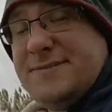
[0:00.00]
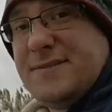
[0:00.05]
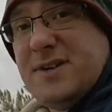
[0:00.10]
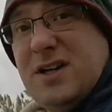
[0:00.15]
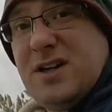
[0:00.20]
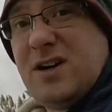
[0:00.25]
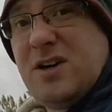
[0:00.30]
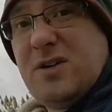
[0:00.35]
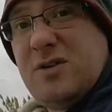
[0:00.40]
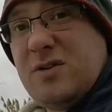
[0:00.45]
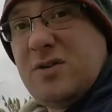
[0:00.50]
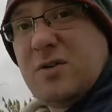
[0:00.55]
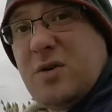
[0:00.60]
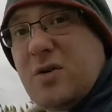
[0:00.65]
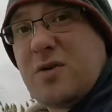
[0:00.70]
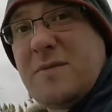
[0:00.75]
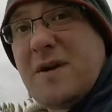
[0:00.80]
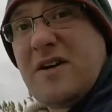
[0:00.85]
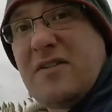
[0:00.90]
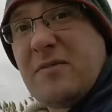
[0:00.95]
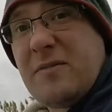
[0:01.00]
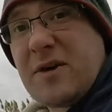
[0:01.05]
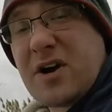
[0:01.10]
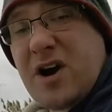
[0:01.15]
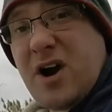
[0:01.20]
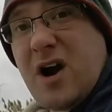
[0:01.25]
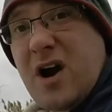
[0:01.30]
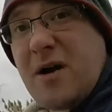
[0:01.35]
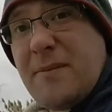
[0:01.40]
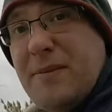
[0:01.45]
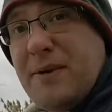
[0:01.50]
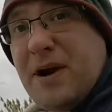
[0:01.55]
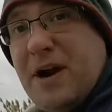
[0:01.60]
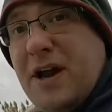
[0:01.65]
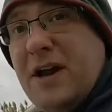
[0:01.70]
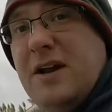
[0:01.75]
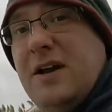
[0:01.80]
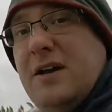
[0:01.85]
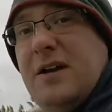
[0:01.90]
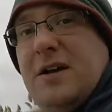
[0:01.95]
a quarter mile from the car,
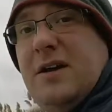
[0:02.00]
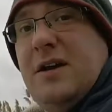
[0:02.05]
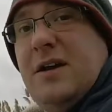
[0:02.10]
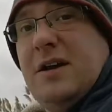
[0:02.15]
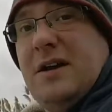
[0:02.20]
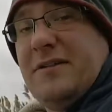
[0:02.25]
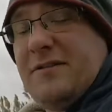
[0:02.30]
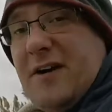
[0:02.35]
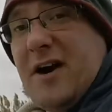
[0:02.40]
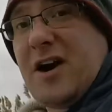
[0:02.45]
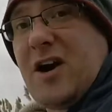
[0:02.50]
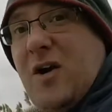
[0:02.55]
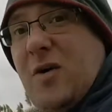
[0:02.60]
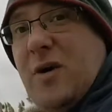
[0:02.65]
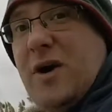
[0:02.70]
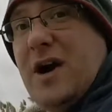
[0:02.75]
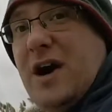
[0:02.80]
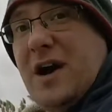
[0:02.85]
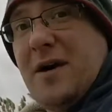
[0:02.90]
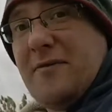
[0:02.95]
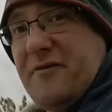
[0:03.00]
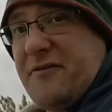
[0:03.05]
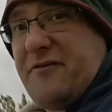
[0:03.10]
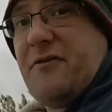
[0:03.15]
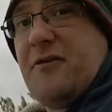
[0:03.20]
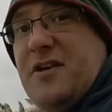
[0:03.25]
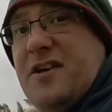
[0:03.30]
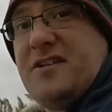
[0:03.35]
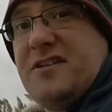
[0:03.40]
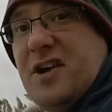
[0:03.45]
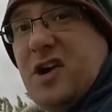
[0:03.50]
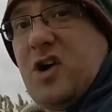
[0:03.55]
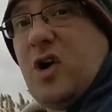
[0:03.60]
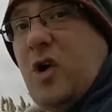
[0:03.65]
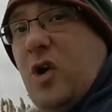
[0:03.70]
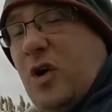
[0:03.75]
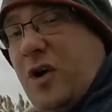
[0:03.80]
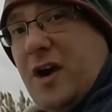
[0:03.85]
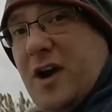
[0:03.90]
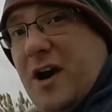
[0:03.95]
but if I go in, I'm freezing
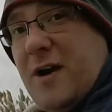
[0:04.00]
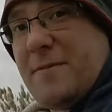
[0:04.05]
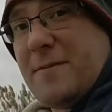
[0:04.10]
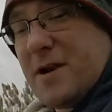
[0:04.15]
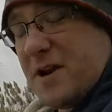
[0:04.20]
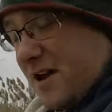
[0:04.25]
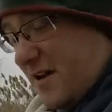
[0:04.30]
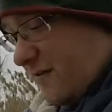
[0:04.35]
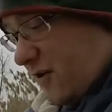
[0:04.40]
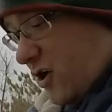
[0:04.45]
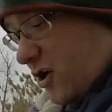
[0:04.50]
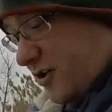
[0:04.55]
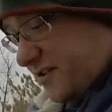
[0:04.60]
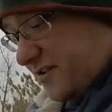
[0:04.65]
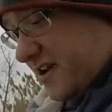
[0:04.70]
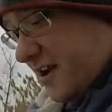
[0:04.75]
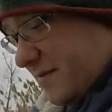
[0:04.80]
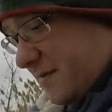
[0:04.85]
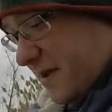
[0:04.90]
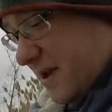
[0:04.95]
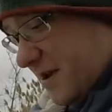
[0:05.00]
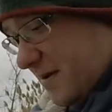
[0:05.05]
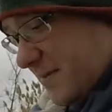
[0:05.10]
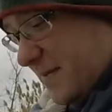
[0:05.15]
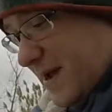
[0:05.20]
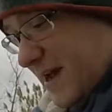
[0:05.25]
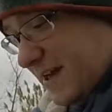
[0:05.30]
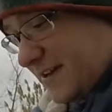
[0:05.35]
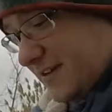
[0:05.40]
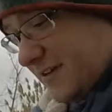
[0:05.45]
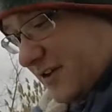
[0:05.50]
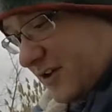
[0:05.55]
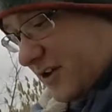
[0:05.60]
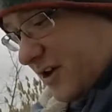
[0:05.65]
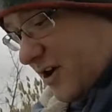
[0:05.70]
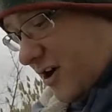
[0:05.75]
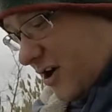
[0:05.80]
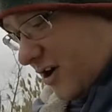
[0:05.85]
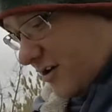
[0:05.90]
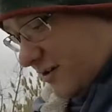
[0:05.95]
cold and I'm going to have a hard time getting back to the
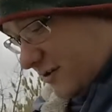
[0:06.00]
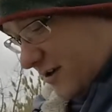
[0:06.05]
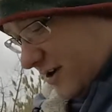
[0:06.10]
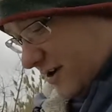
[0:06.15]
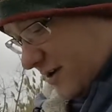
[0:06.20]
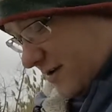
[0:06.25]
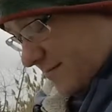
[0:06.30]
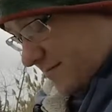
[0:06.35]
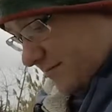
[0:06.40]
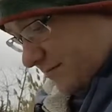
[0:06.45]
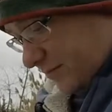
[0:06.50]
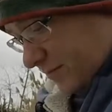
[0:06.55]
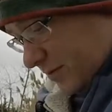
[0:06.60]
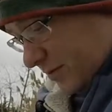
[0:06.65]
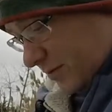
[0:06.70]
car. And